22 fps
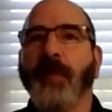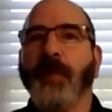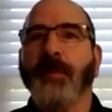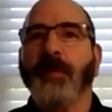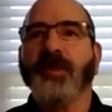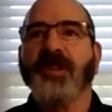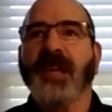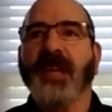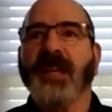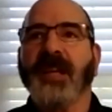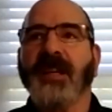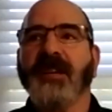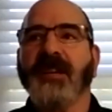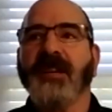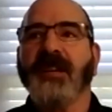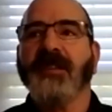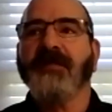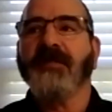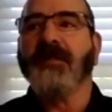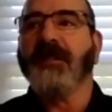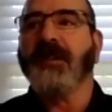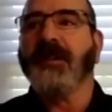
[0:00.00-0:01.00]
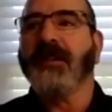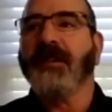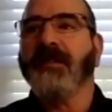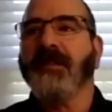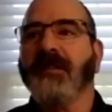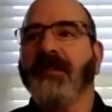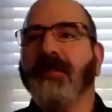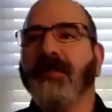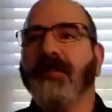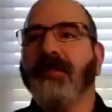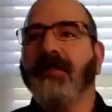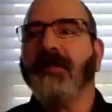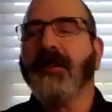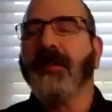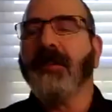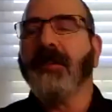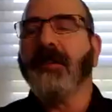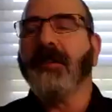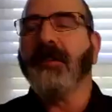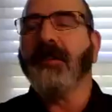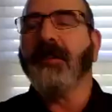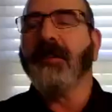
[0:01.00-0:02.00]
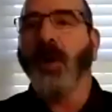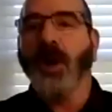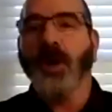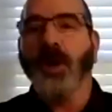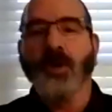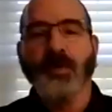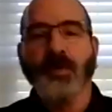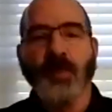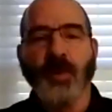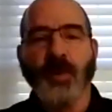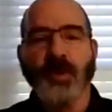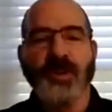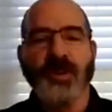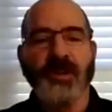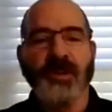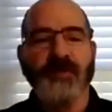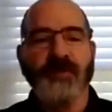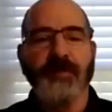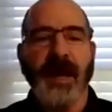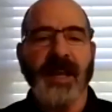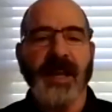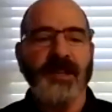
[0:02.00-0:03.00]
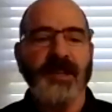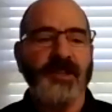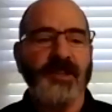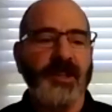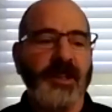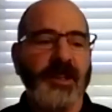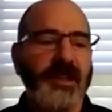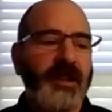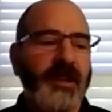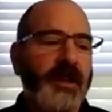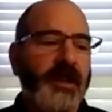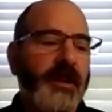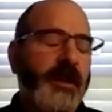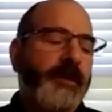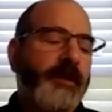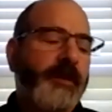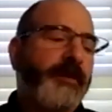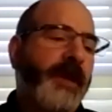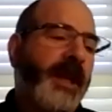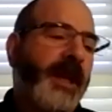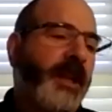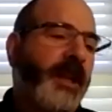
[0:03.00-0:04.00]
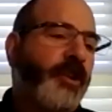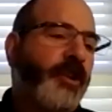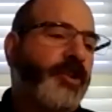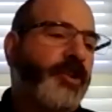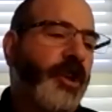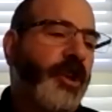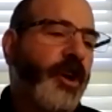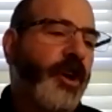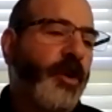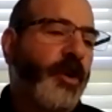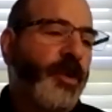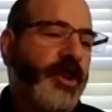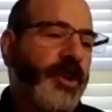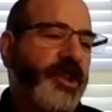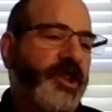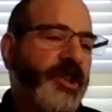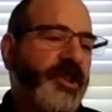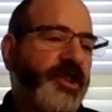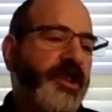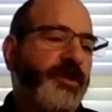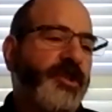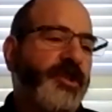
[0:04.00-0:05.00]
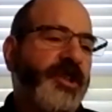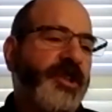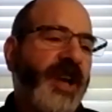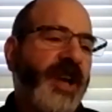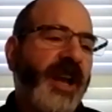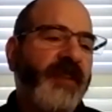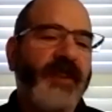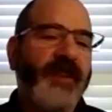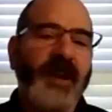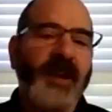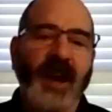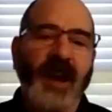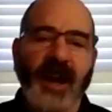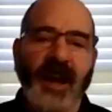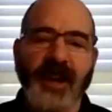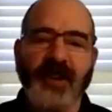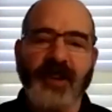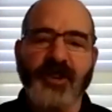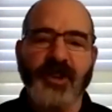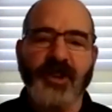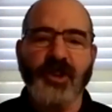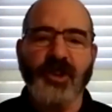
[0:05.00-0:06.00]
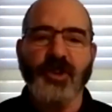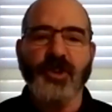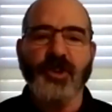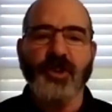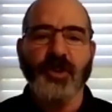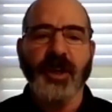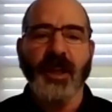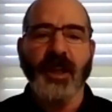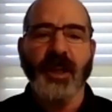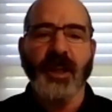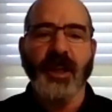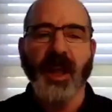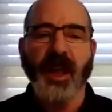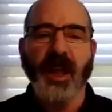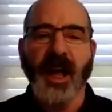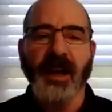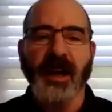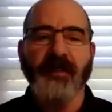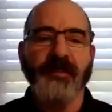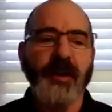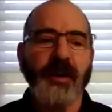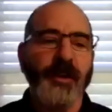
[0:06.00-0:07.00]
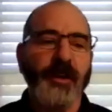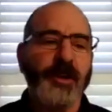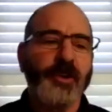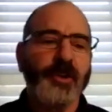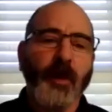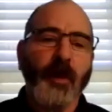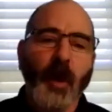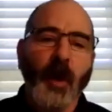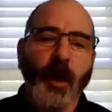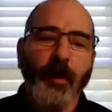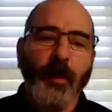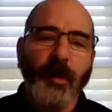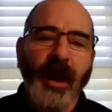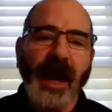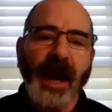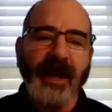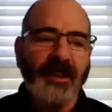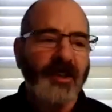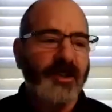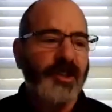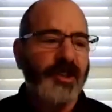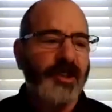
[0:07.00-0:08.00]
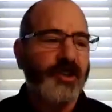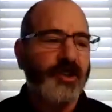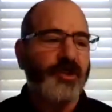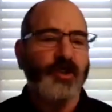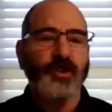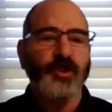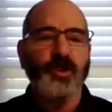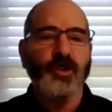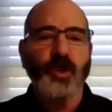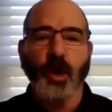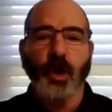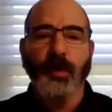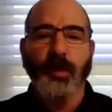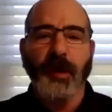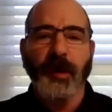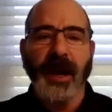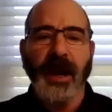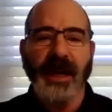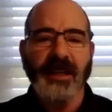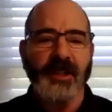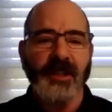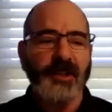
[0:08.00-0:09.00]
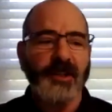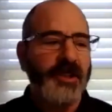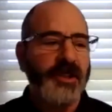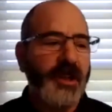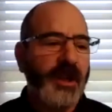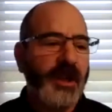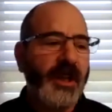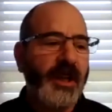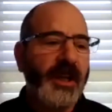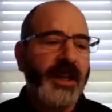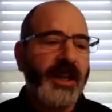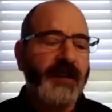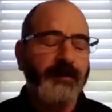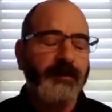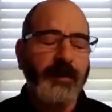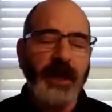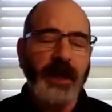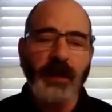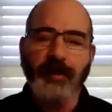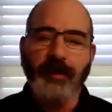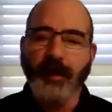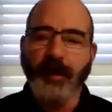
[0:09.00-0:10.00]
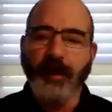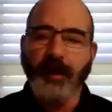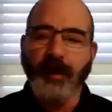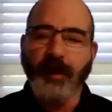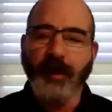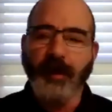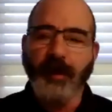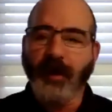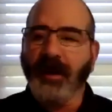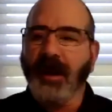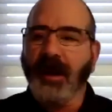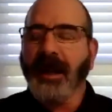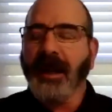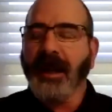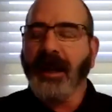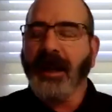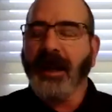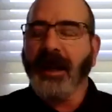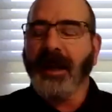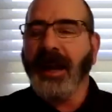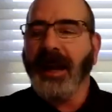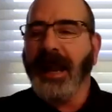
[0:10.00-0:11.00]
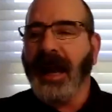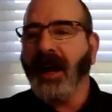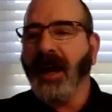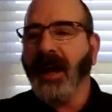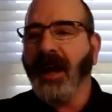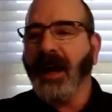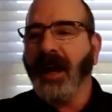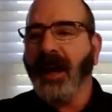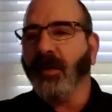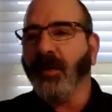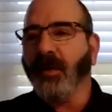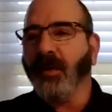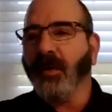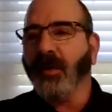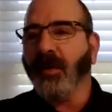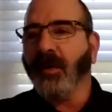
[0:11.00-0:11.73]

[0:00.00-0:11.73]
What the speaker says: representative of a large portion of medicine many years ago, which was kind of a cottage industry, a lot of very small practices or solo practice people. And now in the